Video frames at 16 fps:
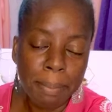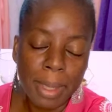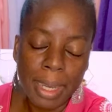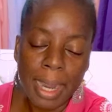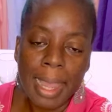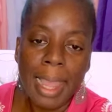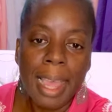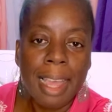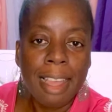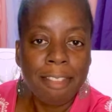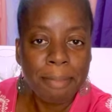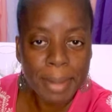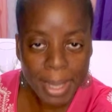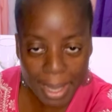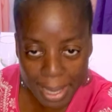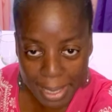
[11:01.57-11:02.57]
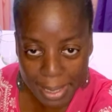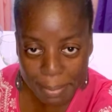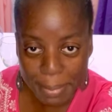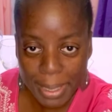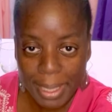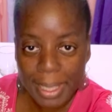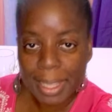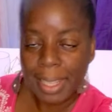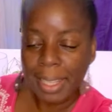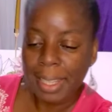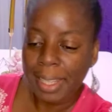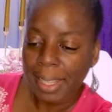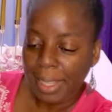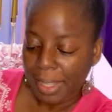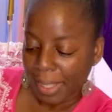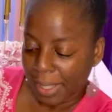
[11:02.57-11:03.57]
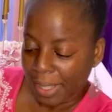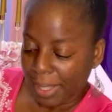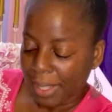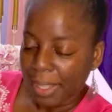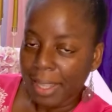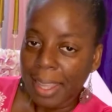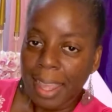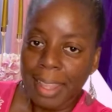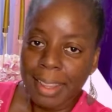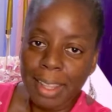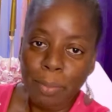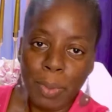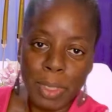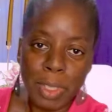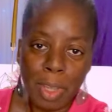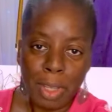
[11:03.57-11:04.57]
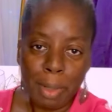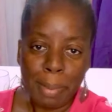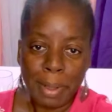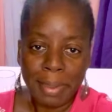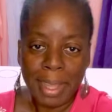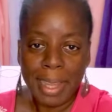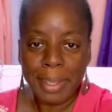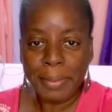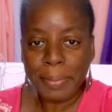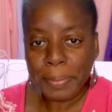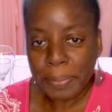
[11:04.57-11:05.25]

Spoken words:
that I have behind me, and then we'll talk about that.